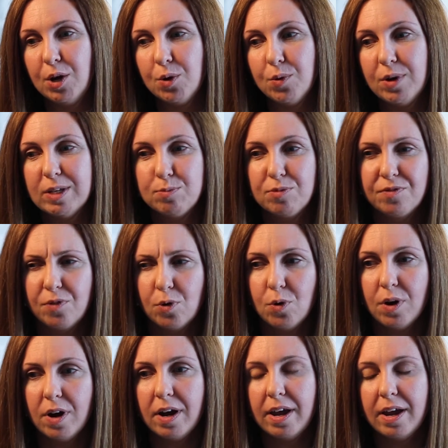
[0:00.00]
Whereas
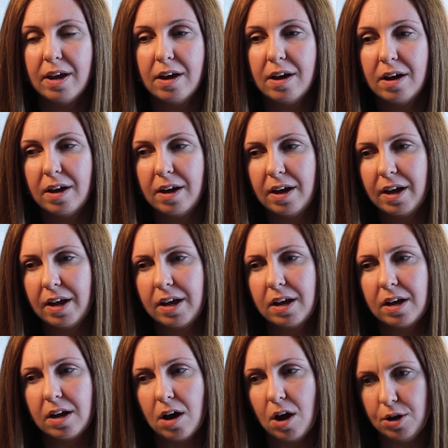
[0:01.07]
before I
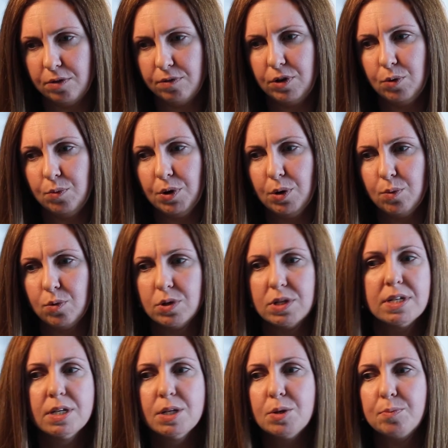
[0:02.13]
kind of knew what I
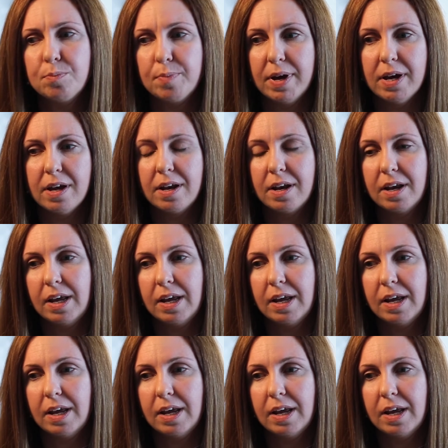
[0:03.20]
wanted, but